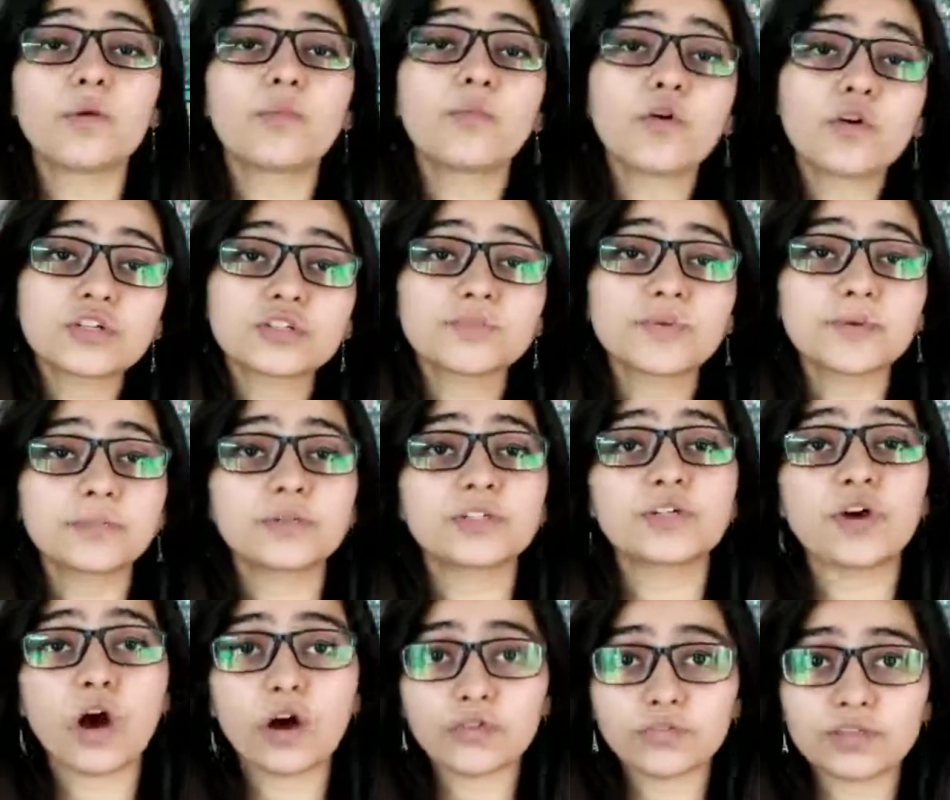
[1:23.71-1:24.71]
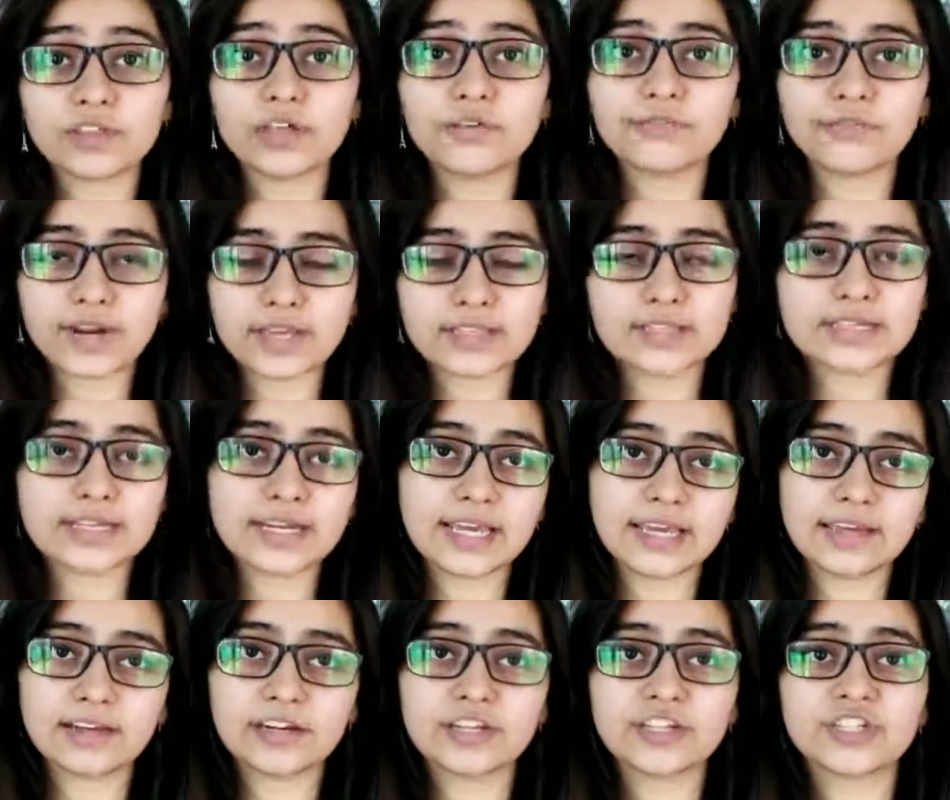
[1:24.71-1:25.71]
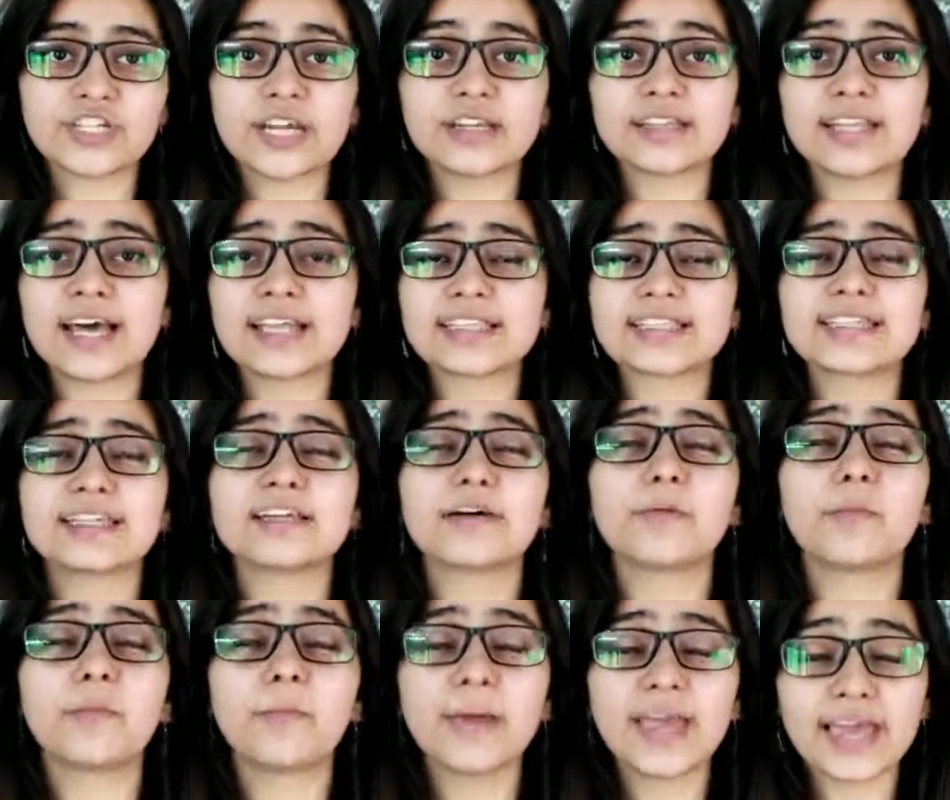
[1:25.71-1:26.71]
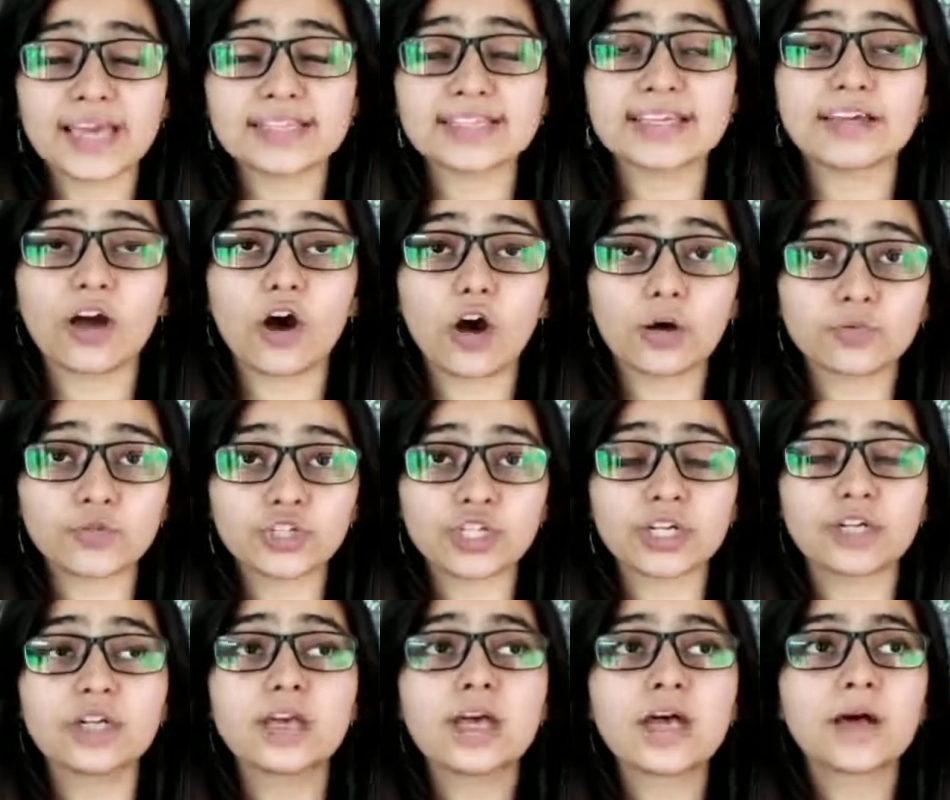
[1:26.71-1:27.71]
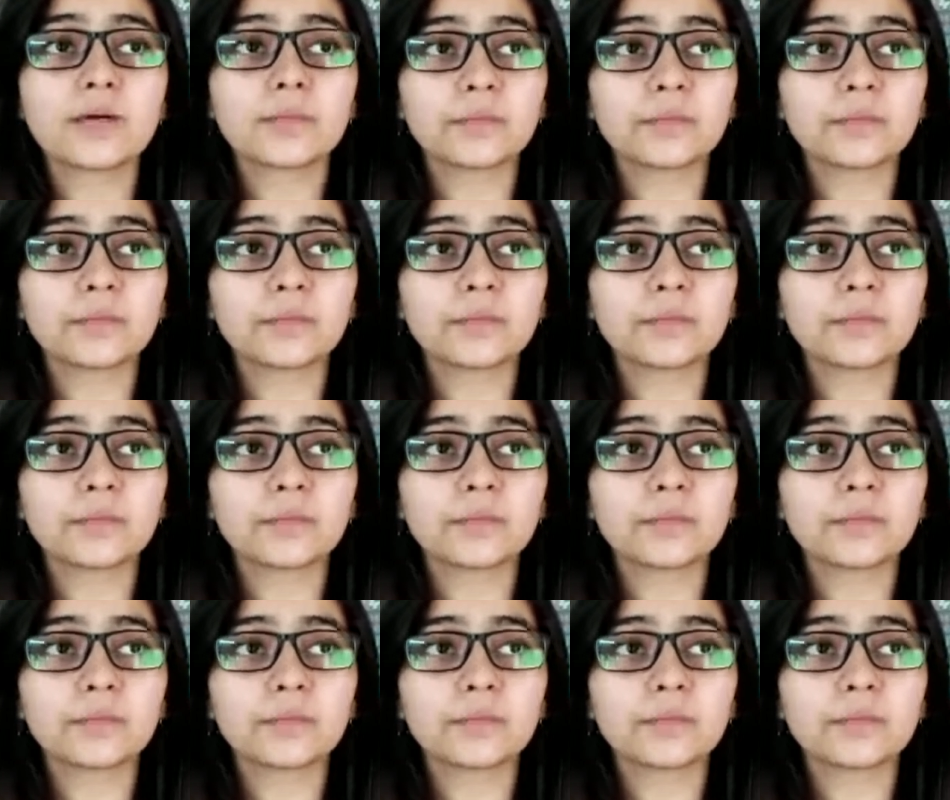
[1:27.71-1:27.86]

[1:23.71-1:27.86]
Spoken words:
Now, most people talk with their friends in English, and that's an amazing option.